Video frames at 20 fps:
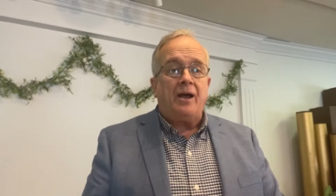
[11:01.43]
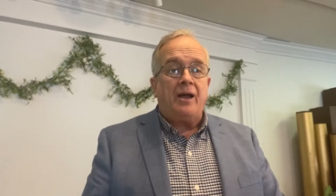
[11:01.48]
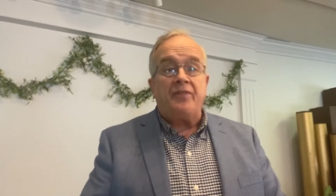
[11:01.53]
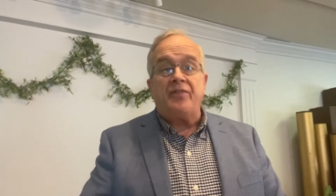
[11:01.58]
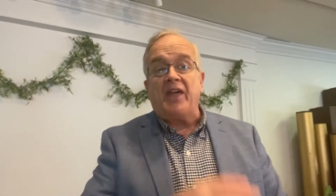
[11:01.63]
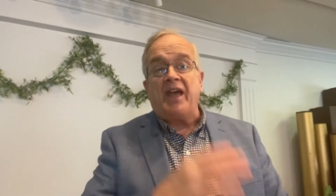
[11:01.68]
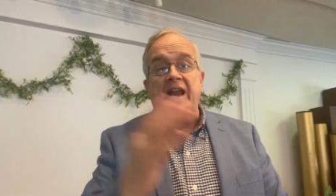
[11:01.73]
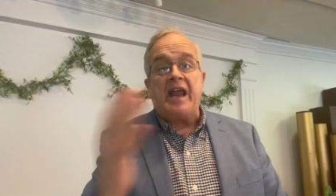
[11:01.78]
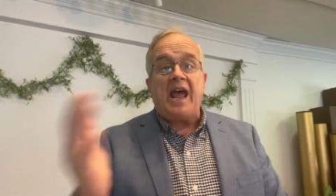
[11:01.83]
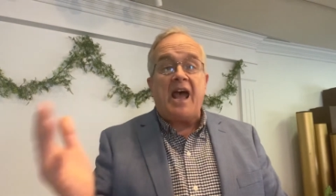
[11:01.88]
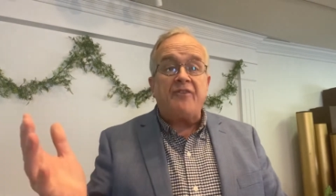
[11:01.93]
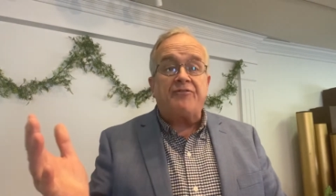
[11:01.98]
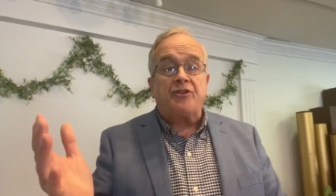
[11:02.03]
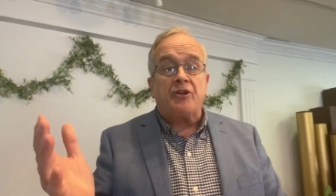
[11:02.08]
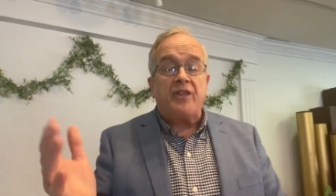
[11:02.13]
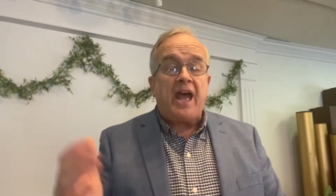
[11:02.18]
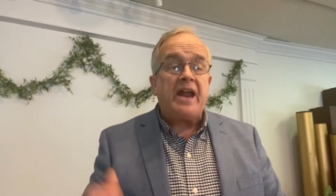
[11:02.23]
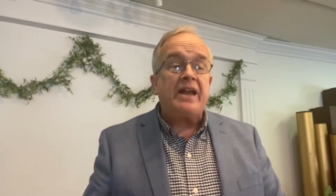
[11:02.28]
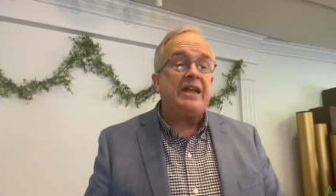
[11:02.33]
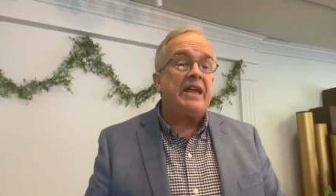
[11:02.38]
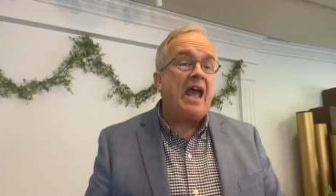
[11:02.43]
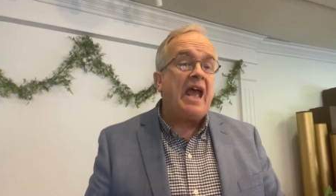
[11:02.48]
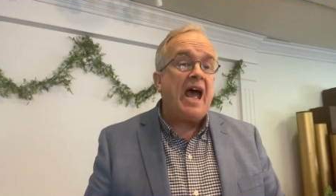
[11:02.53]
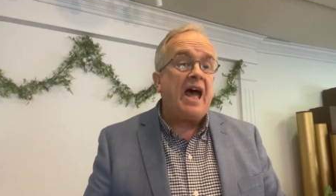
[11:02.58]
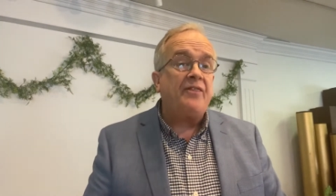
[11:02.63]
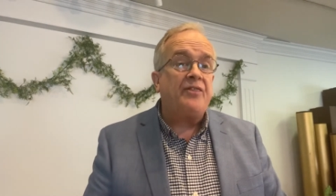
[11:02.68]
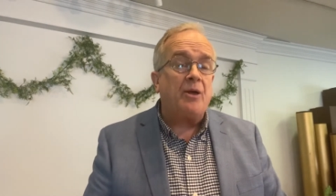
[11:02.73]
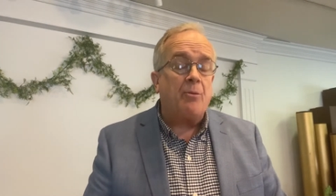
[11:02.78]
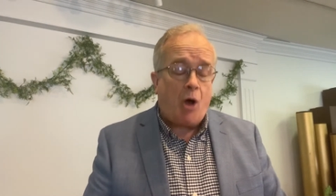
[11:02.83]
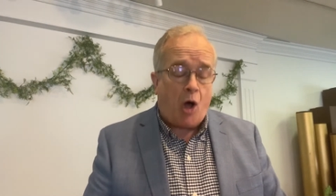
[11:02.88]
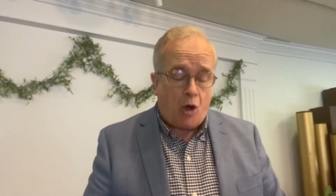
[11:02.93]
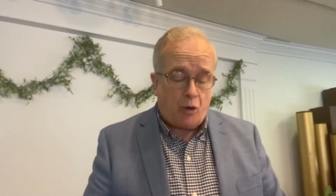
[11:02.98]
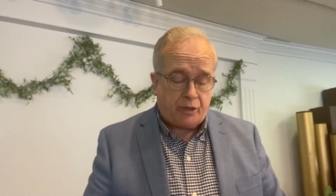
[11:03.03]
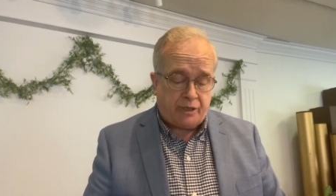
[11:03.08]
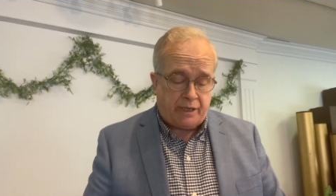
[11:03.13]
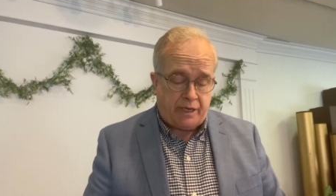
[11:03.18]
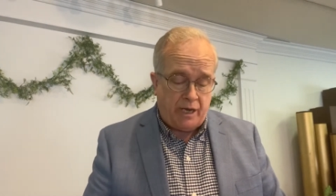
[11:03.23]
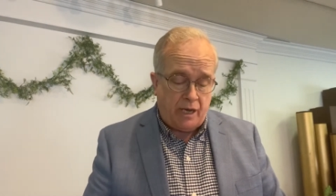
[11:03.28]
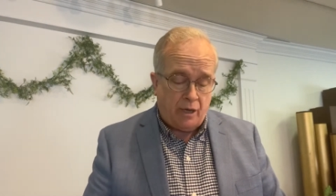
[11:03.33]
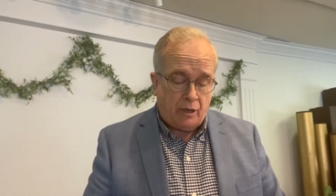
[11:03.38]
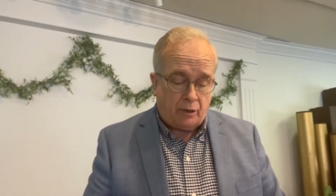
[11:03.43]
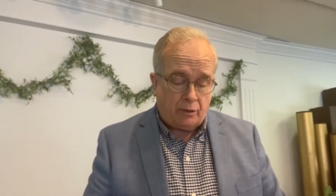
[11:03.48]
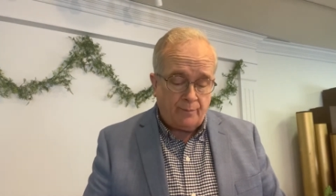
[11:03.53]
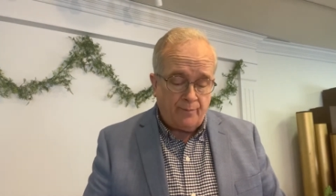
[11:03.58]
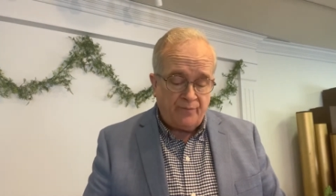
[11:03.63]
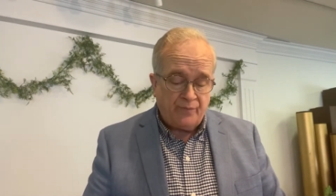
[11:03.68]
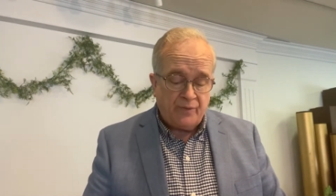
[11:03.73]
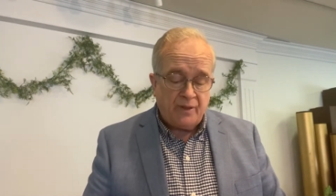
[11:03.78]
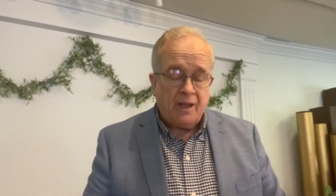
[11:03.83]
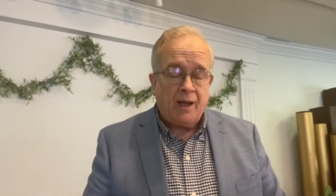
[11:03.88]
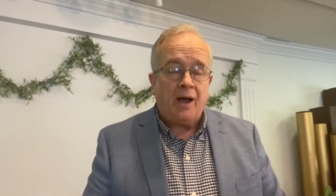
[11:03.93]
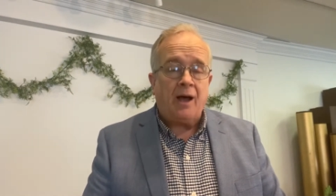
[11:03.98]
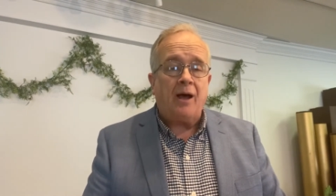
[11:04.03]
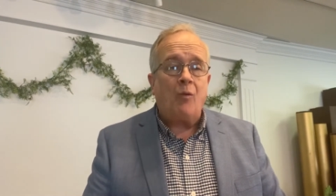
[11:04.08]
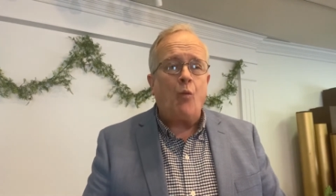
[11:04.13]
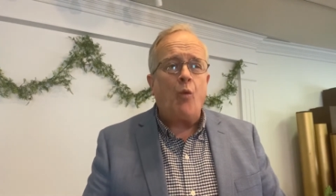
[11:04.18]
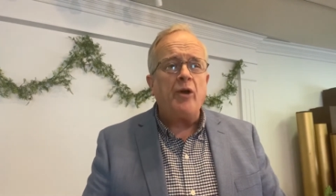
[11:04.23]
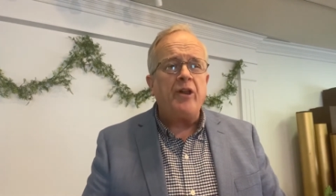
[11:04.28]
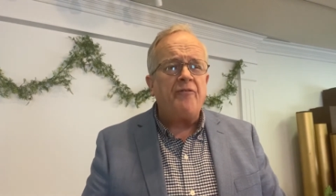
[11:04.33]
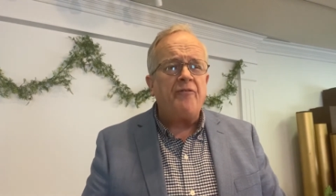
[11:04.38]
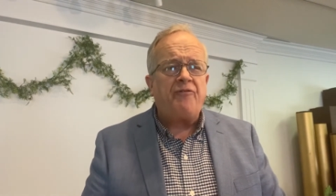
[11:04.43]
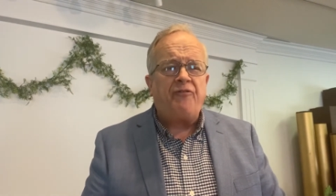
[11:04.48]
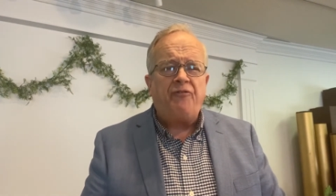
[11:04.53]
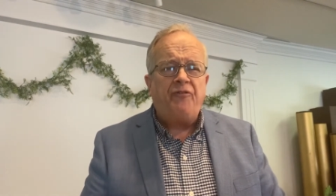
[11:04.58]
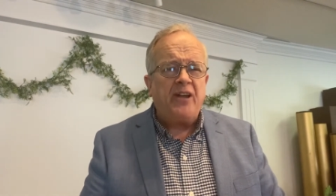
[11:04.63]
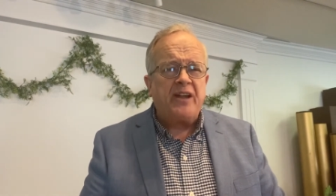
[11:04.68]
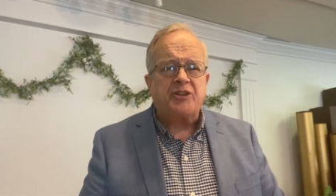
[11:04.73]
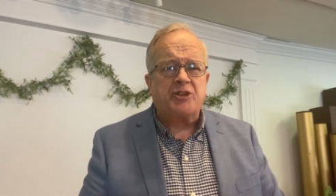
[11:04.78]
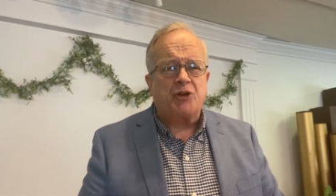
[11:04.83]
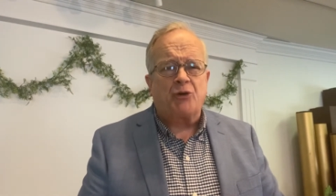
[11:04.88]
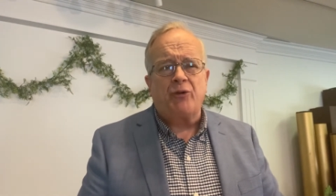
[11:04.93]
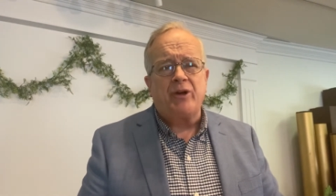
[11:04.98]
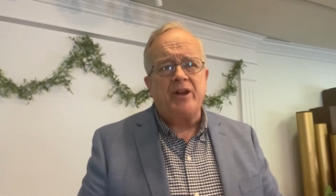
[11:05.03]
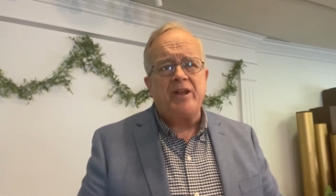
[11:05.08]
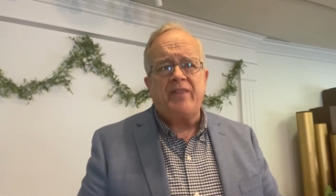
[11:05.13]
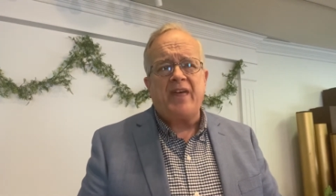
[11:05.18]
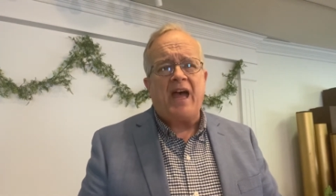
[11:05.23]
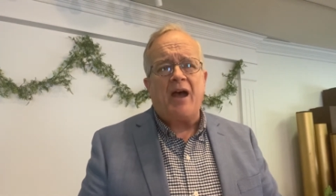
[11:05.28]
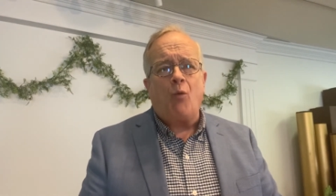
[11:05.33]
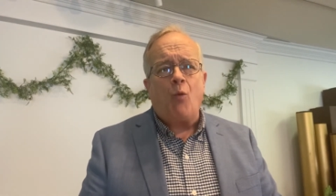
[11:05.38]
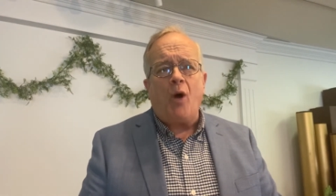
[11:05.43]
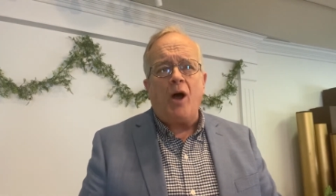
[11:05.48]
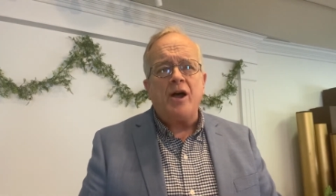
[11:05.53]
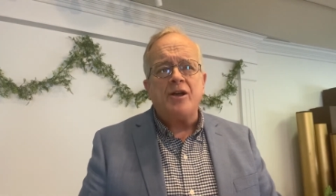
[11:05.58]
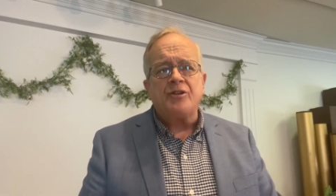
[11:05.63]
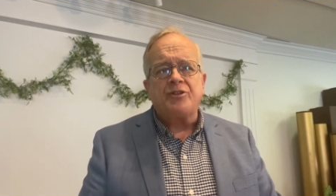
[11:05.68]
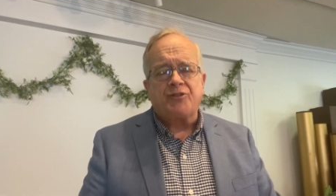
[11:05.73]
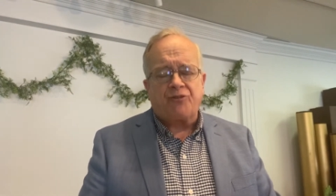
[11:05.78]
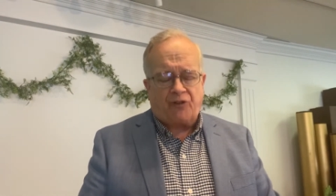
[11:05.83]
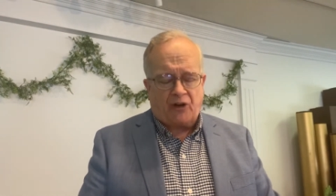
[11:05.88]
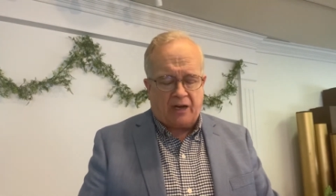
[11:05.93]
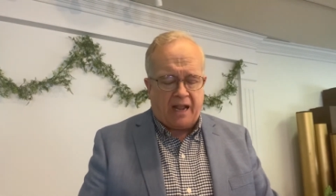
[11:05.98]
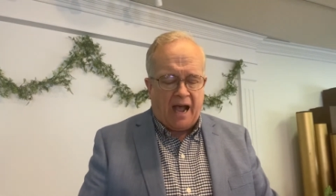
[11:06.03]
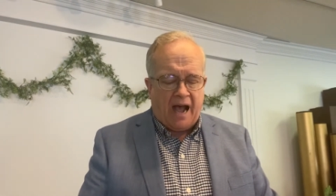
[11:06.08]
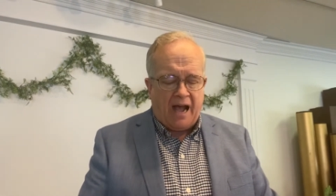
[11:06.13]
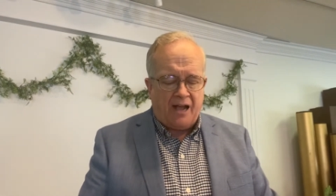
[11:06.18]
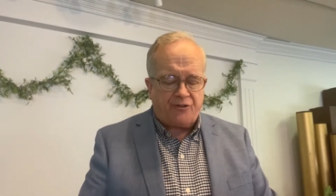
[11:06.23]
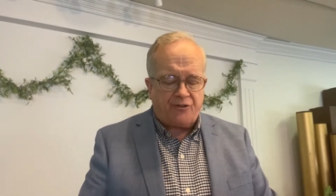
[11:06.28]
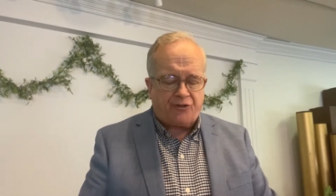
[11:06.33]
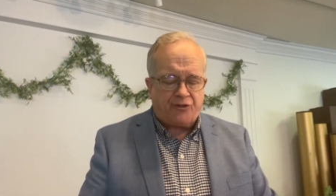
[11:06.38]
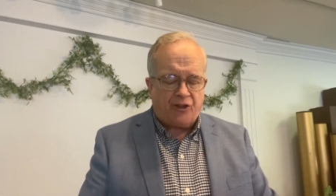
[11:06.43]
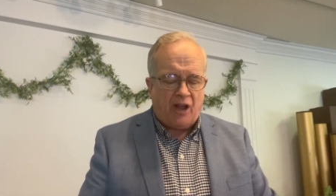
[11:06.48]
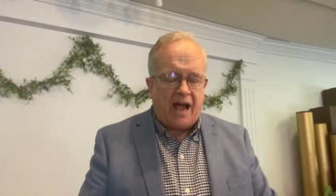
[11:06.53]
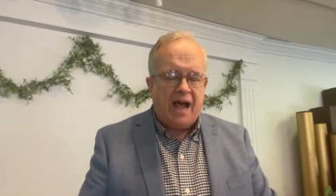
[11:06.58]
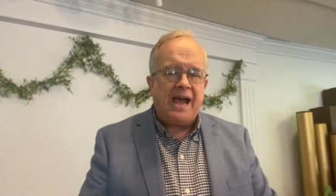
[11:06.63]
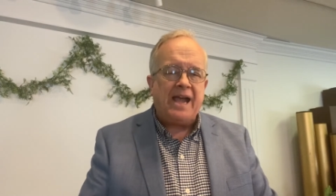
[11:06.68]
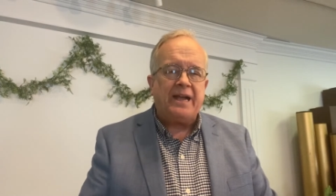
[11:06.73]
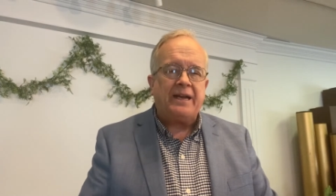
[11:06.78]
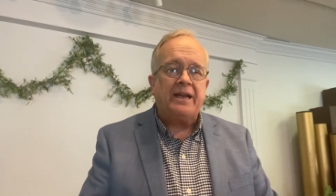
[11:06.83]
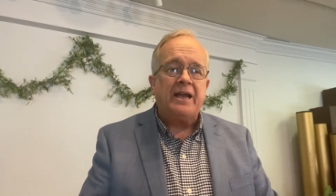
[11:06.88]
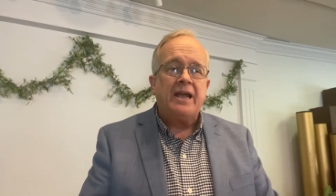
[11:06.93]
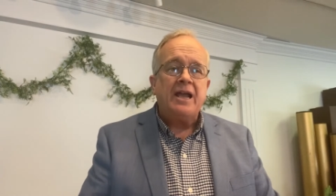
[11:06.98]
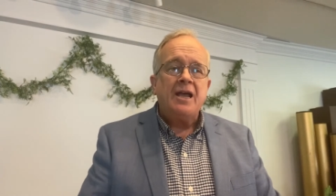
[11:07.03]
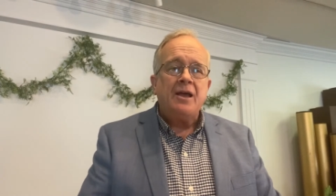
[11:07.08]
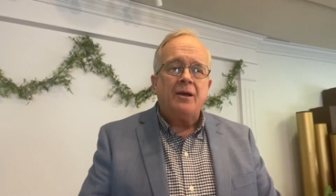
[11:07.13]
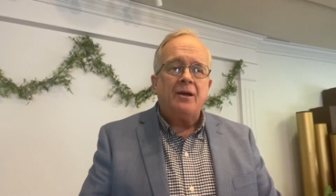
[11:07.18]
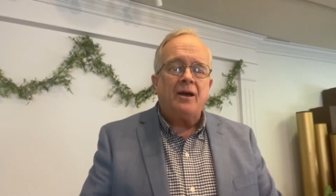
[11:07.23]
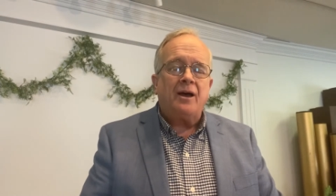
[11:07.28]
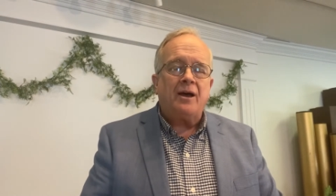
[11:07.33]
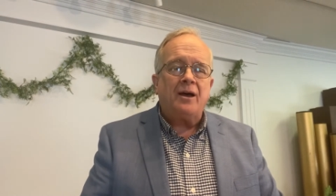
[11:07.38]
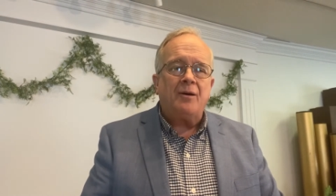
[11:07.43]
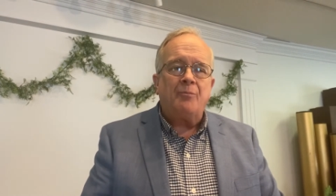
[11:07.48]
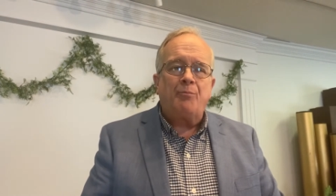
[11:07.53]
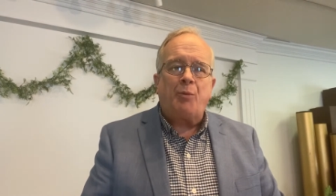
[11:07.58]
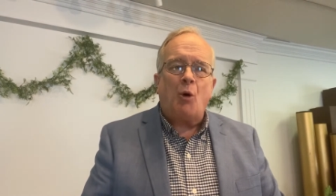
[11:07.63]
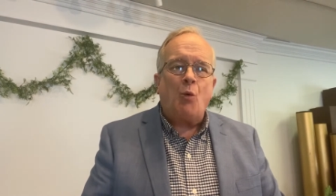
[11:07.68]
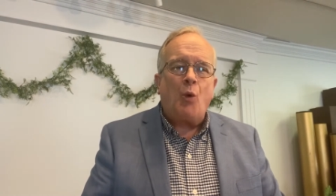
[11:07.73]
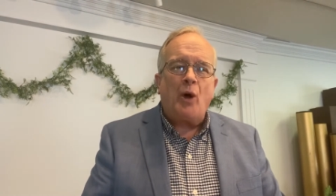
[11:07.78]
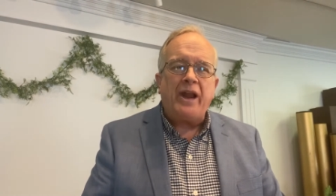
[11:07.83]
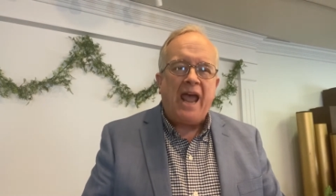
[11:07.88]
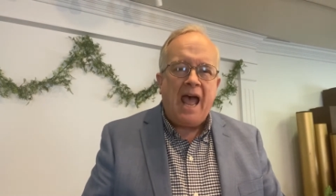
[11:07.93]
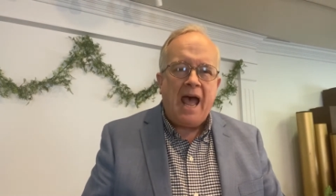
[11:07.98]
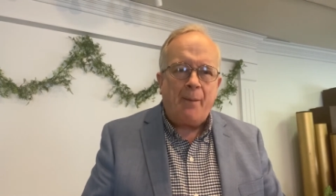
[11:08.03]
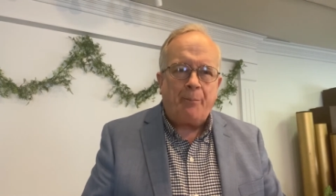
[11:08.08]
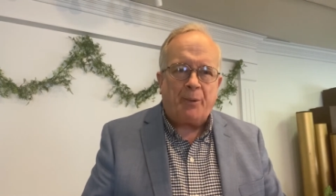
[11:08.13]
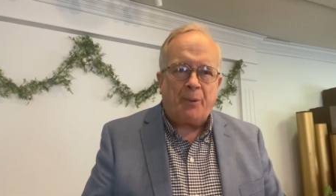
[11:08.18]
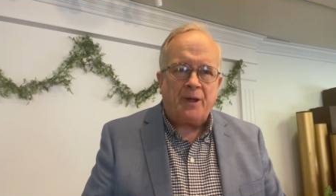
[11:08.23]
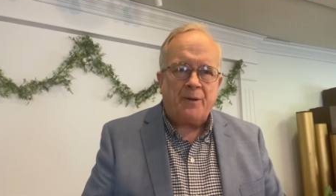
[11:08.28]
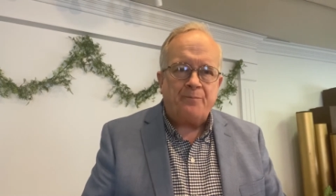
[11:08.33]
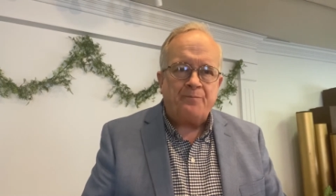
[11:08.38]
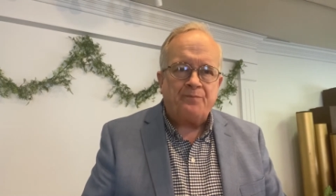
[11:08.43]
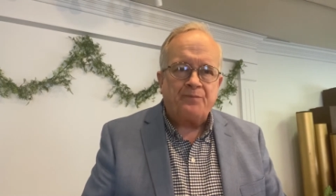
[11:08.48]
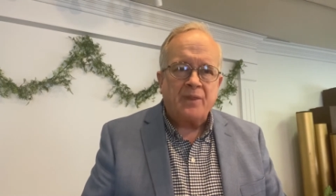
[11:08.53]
and then after that, he had them all killed. what a victory that was for God's side. but what happened?